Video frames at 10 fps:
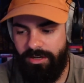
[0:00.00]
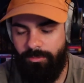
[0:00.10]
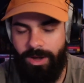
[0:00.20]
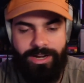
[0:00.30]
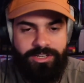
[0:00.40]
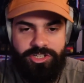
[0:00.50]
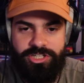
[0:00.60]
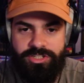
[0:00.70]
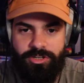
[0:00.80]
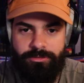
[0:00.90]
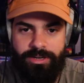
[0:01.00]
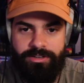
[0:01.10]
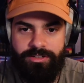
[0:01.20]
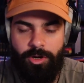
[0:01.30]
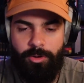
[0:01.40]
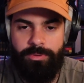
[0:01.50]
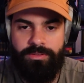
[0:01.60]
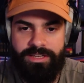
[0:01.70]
why didn't she turn around and open